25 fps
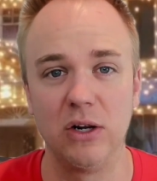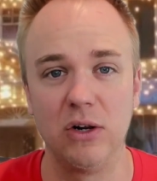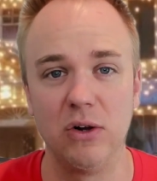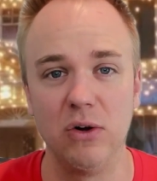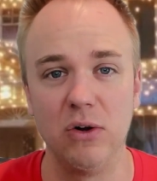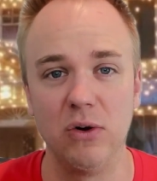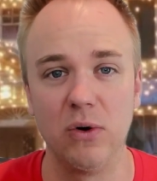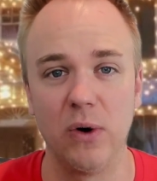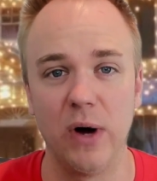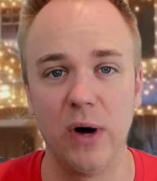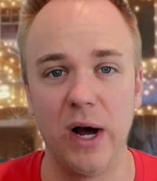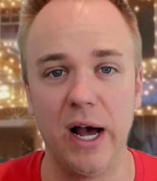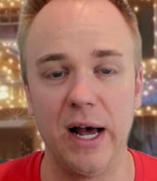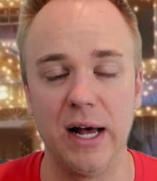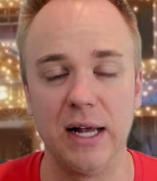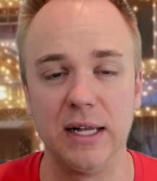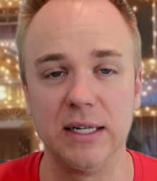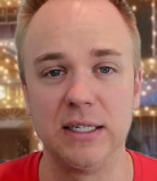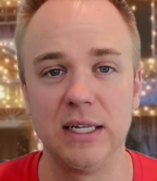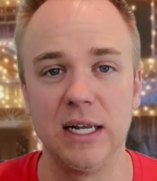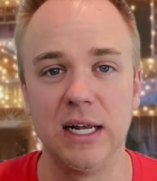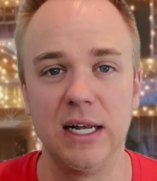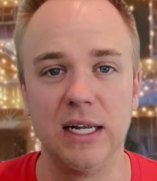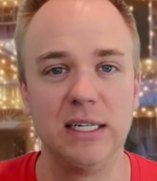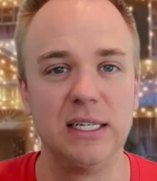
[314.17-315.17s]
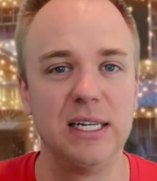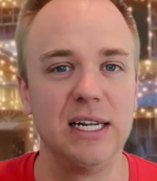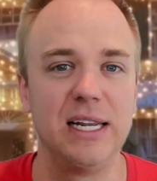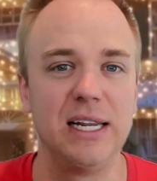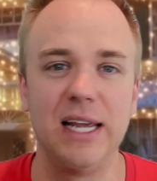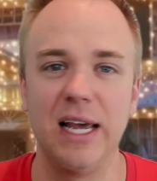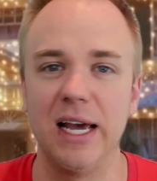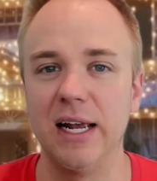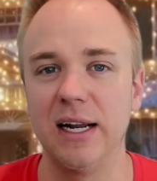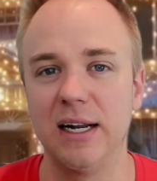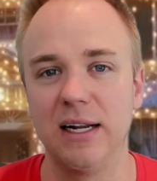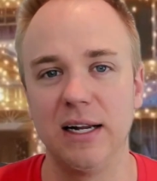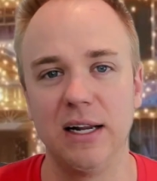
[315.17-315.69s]
Google ads to
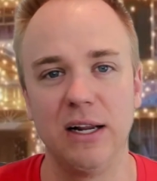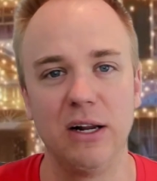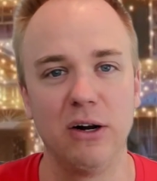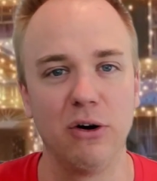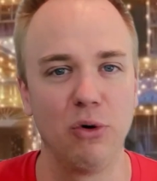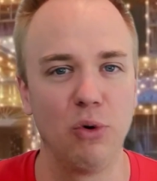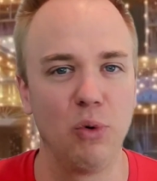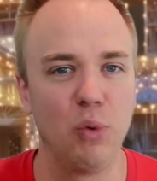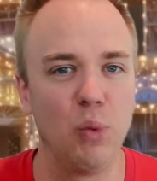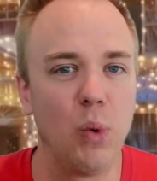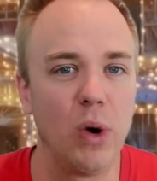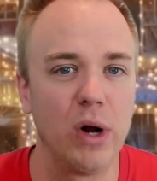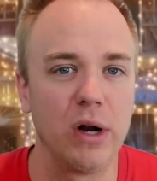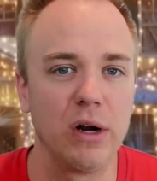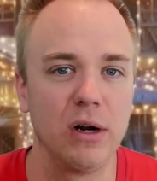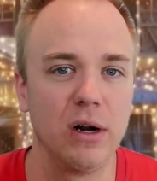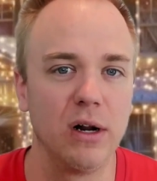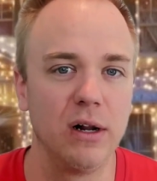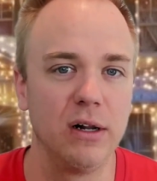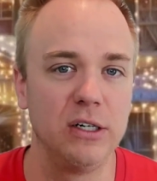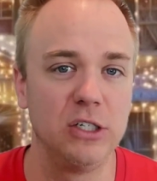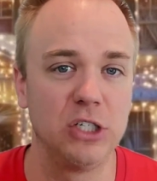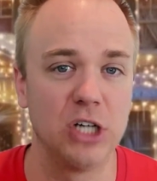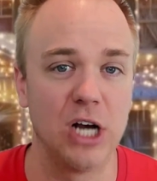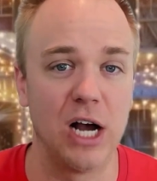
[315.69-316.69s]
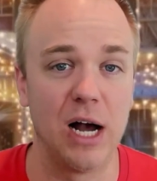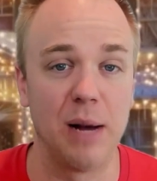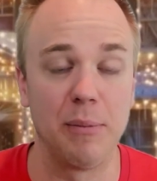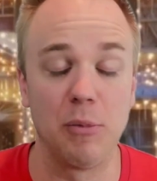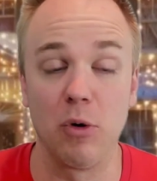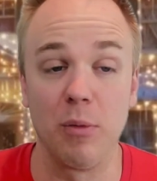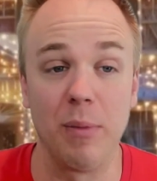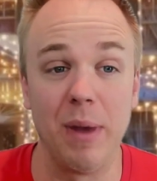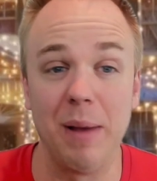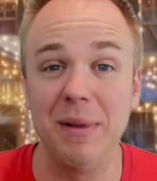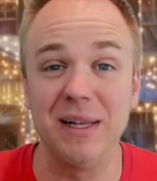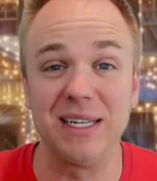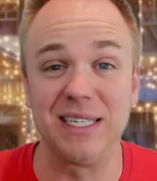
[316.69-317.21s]
get, one job,
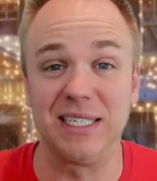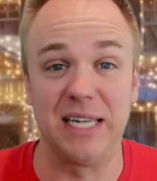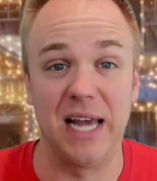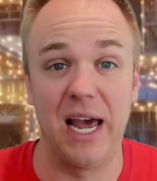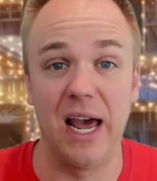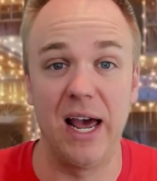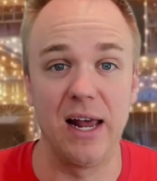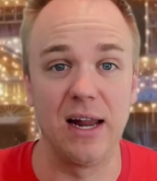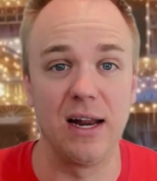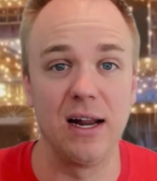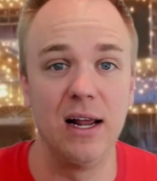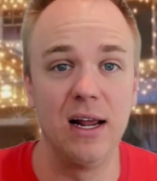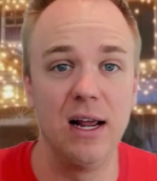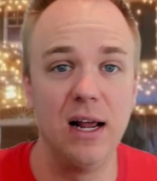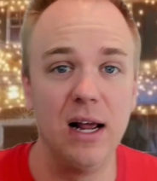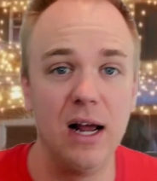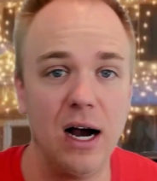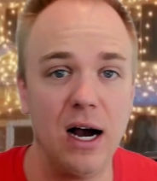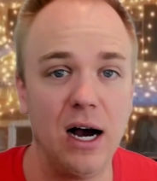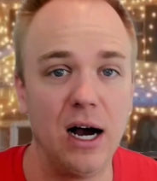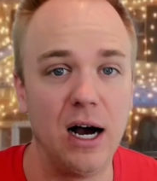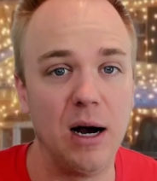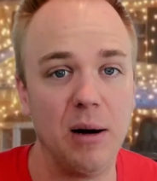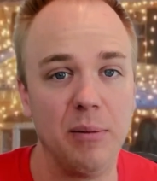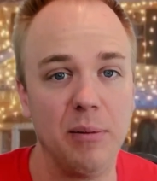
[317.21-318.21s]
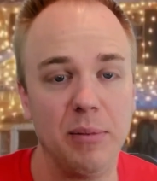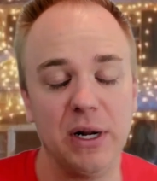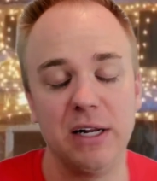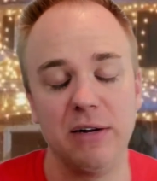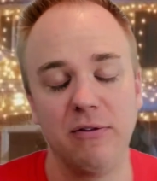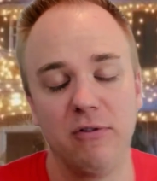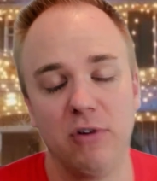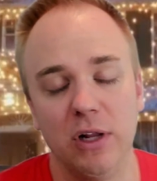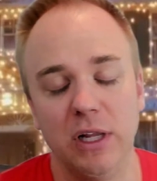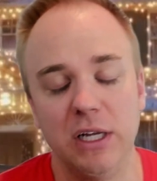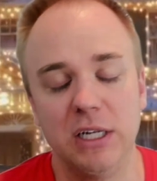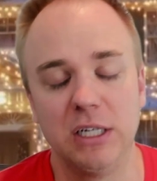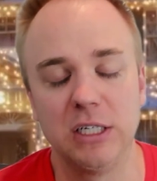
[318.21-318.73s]
or maybe it's 10, but
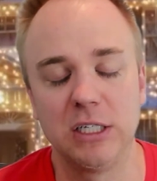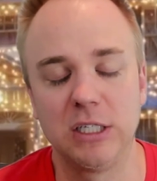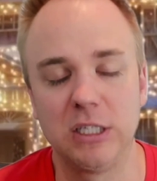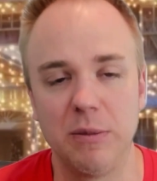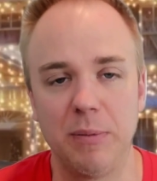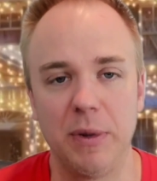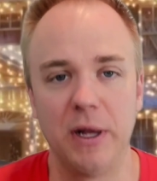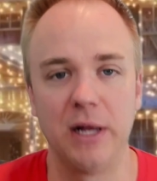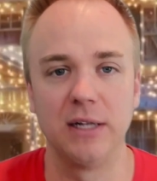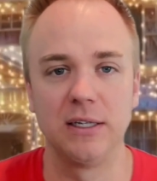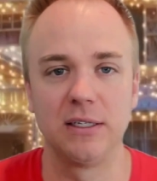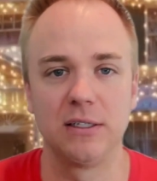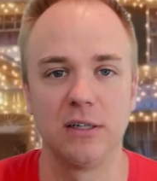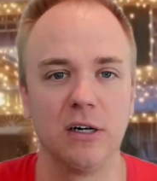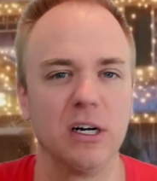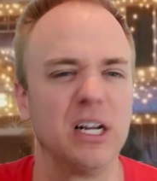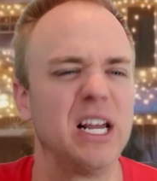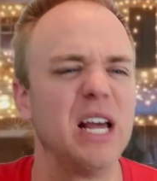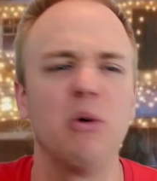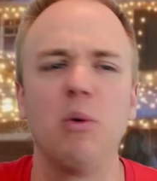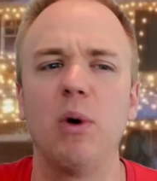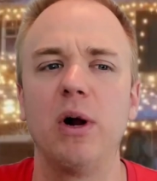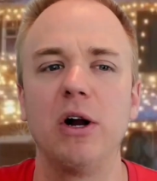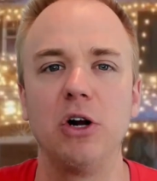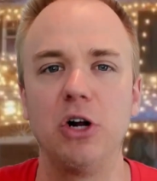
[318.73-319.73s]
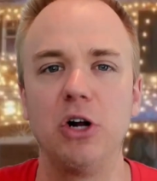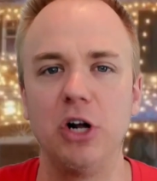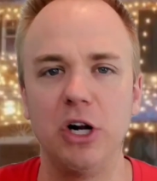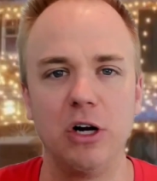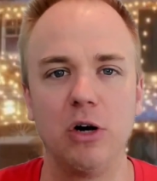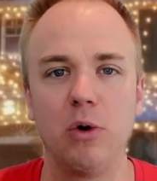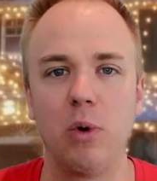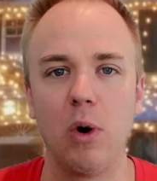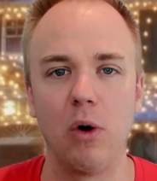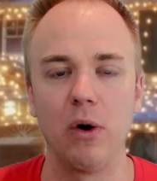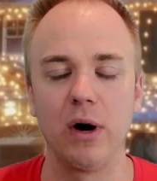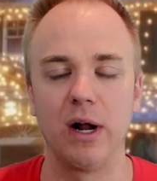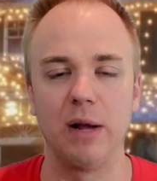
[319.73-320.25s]
it really just depends. Or get one good
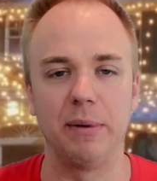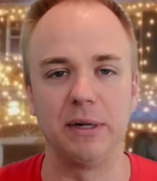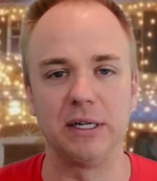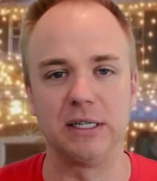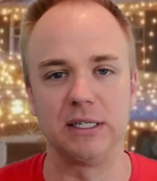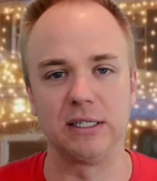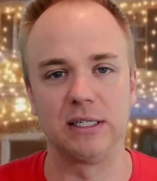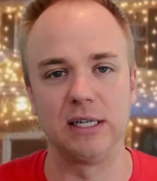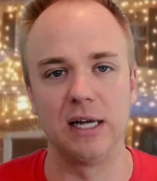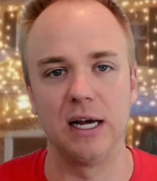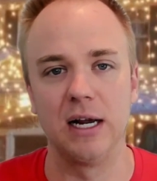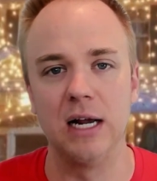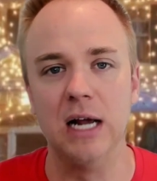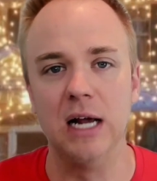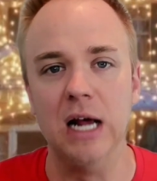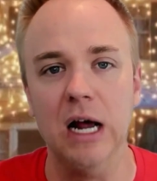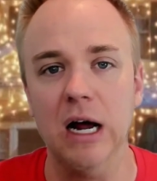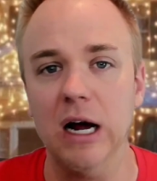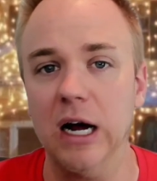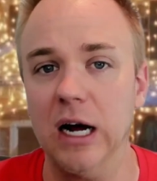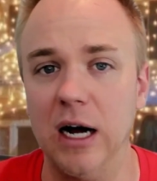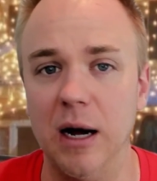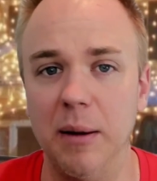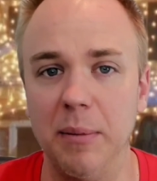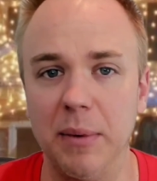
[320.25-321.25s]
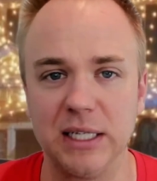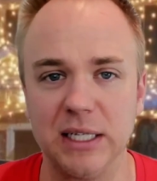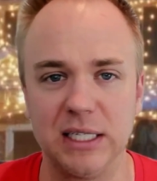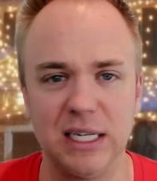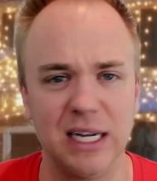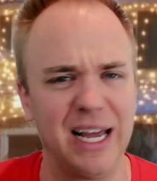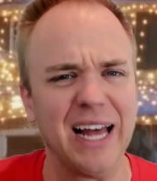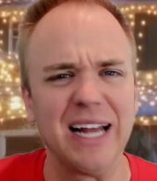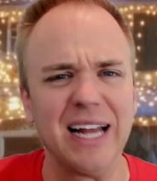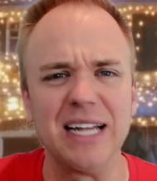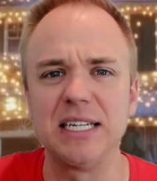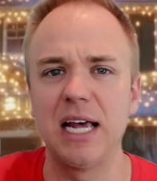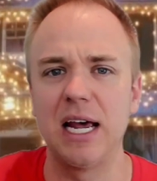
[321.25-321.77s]
quote, I meant to say, because it
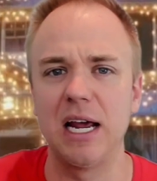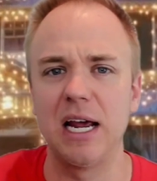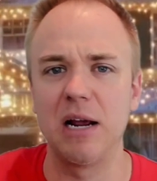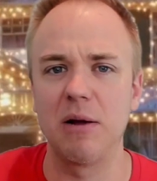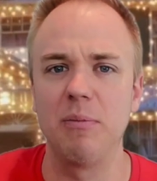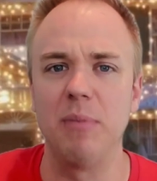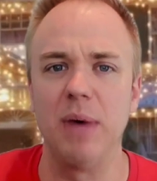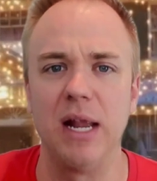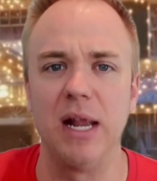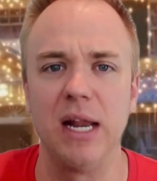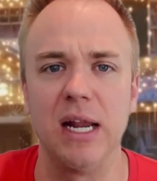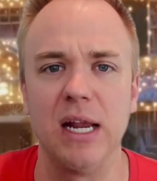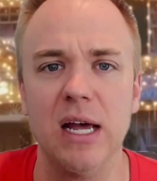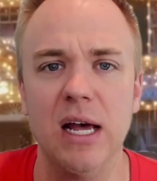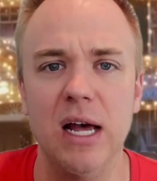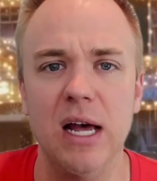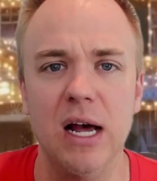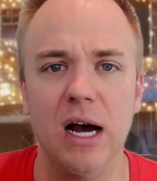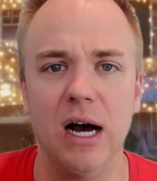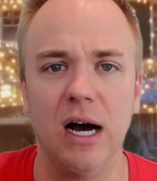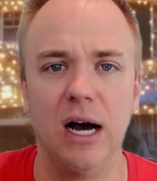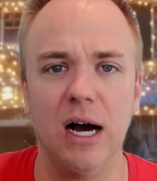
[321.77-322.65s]
can take many